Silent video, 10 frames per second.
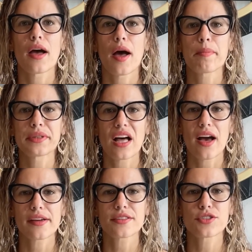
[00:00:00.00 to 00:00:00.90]

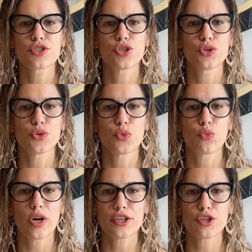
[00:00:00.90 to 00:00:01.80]
applies to
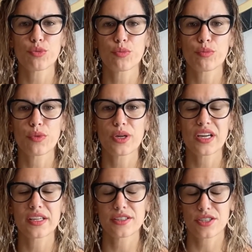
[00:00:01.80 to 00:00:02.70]
what you
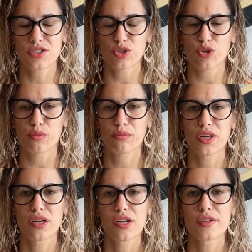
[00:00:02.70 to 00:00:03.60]
consume.
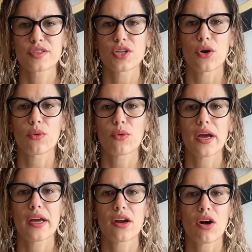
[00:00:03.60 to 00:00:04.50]
So
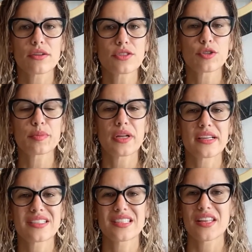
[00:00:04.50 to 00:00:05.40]
it also
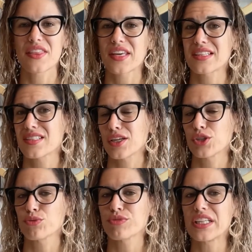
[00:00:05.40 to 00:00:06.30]
applies to the things that
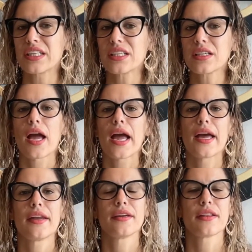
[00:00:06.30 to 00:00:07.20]
you're reading
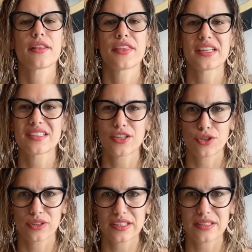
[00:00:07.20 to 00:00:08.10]
and the things that
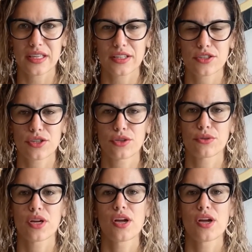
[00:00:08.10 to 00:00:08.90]
you're listening to.